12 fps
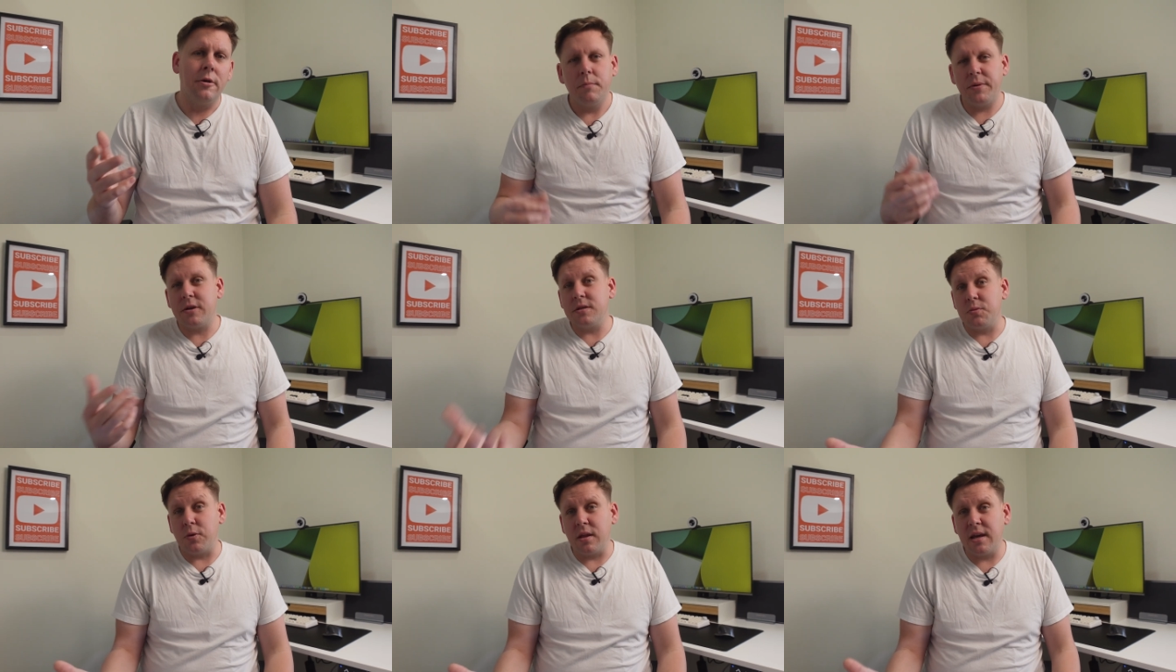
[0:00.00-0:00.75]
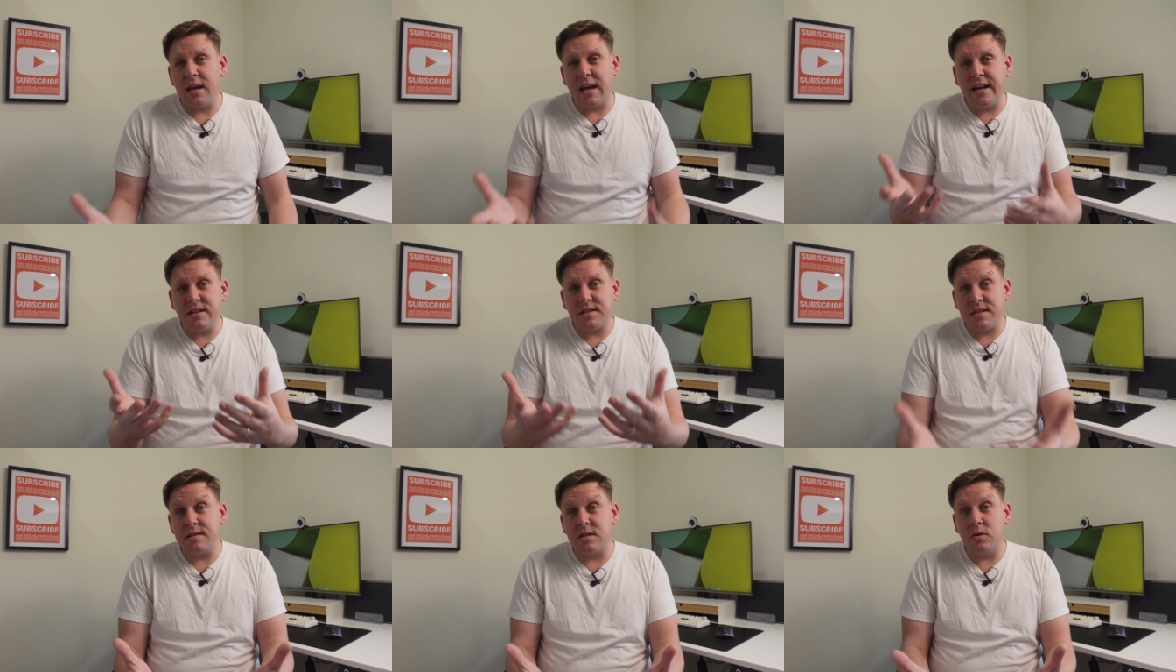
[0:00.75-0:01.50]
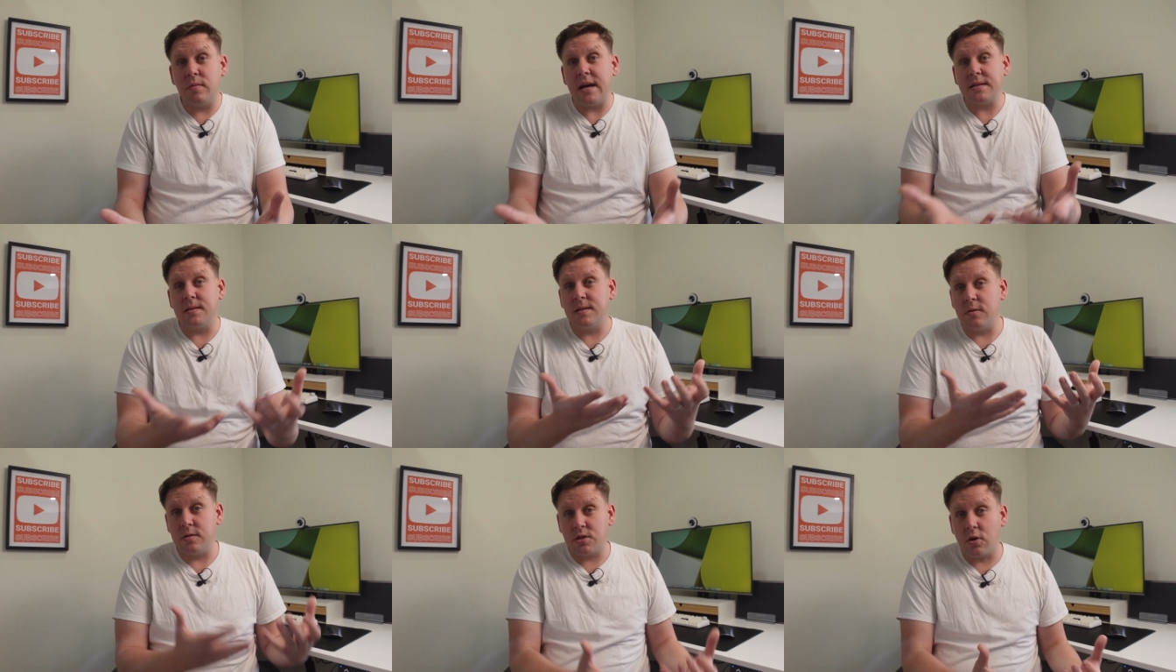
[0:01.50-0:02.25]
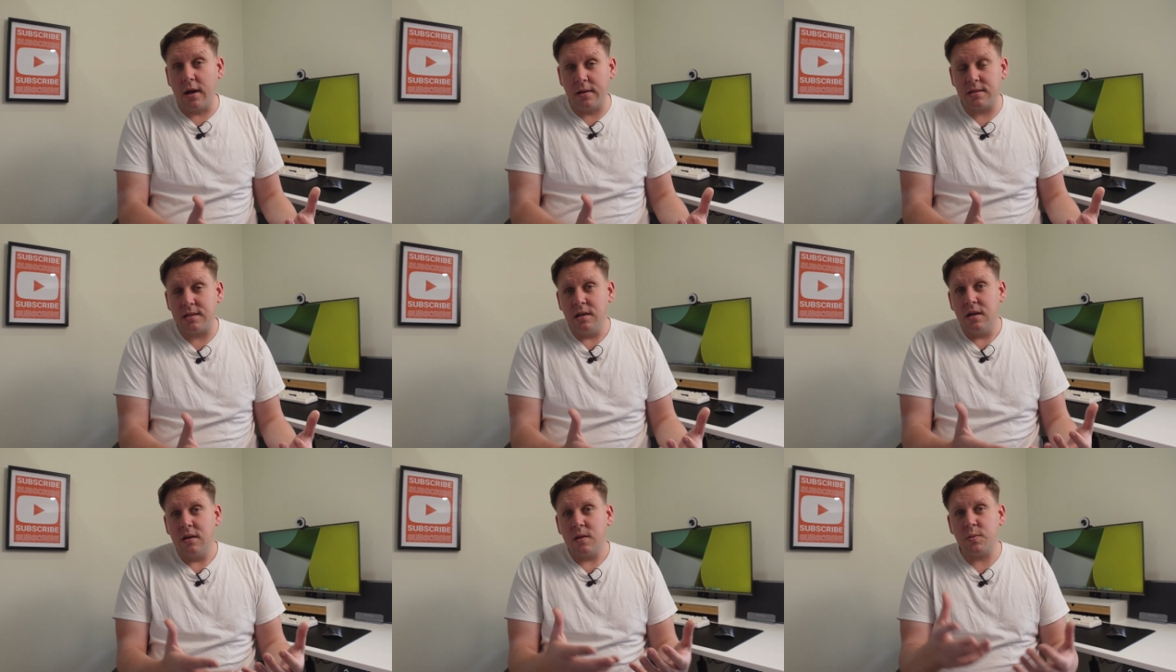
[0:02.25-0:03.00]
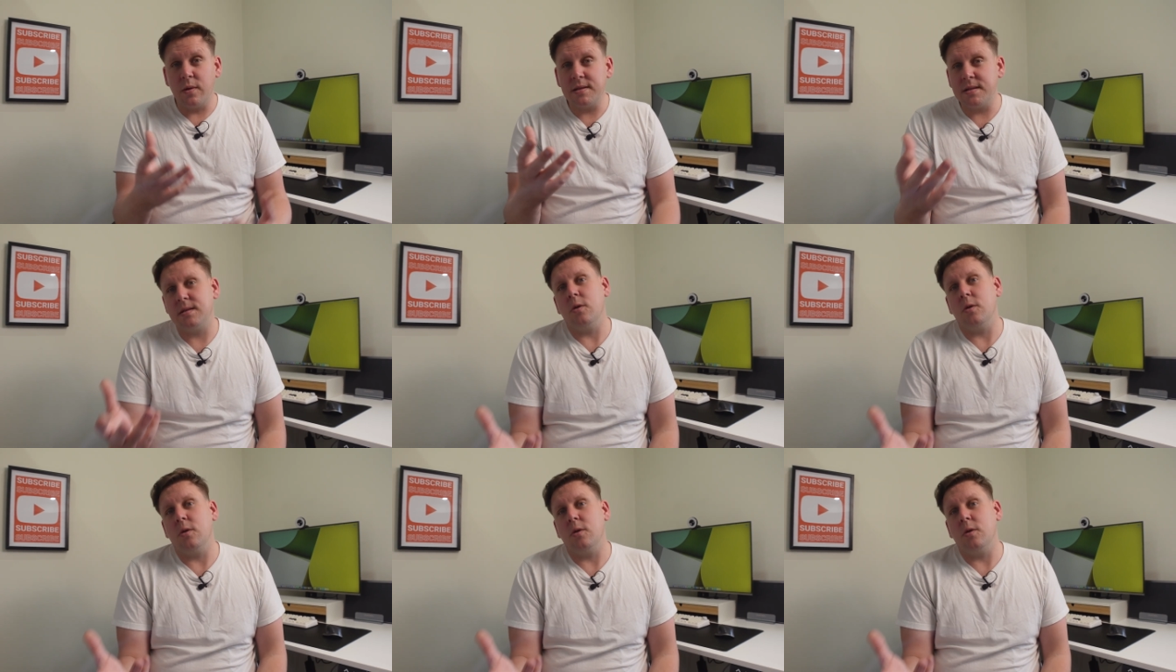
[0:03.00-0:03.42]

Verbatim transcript: Because really, each system has its own strengths as well as its